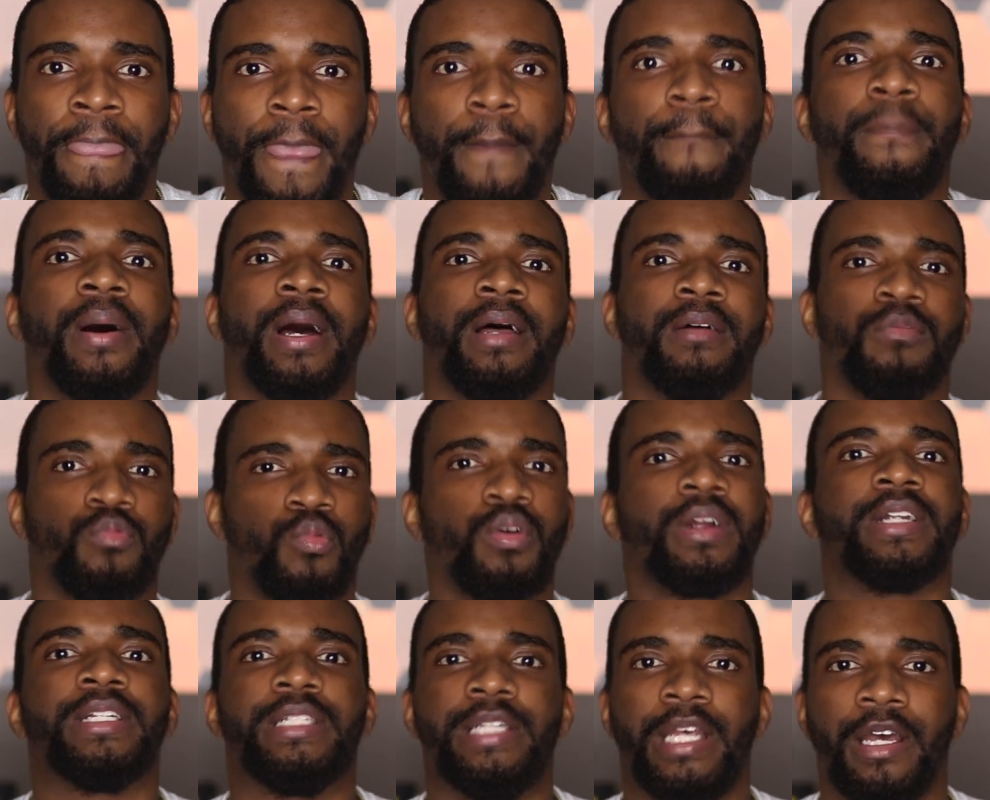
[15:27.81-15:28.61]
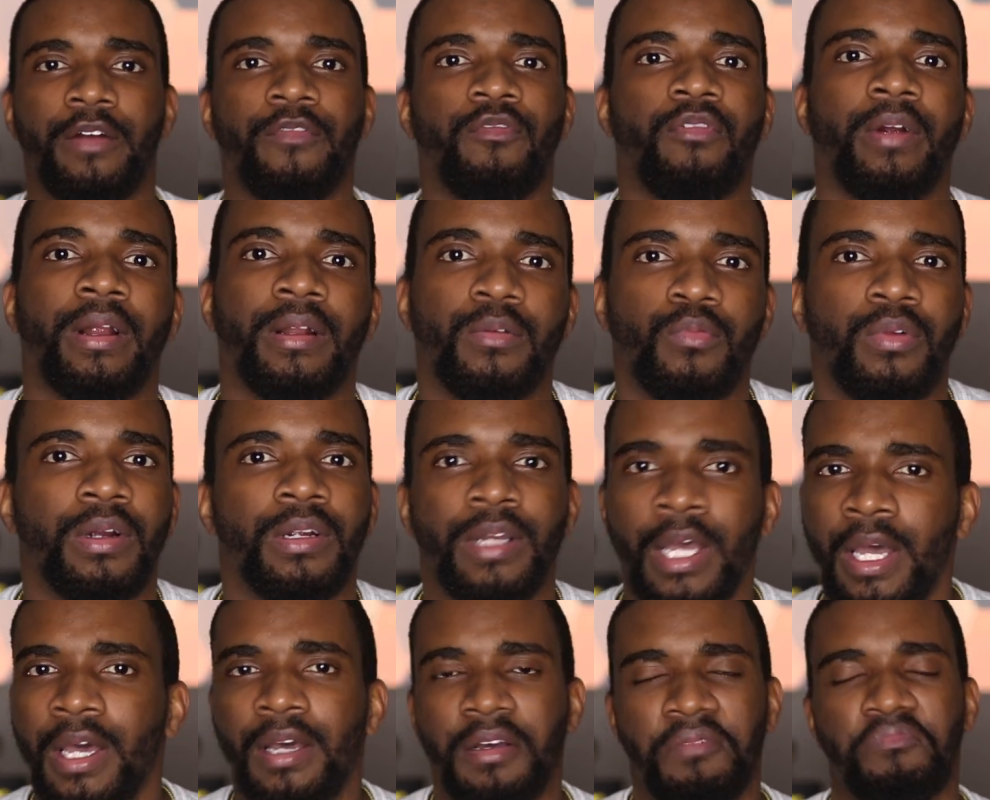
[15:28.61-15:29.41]
But we're different.
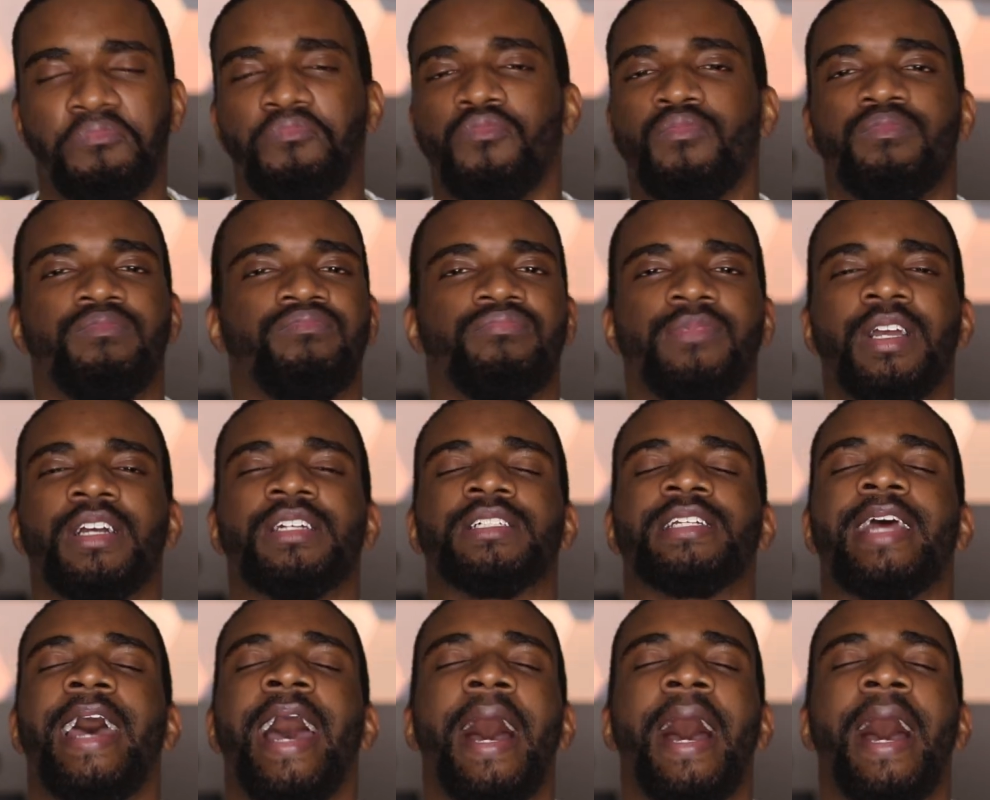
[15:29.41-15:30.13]
We're, there's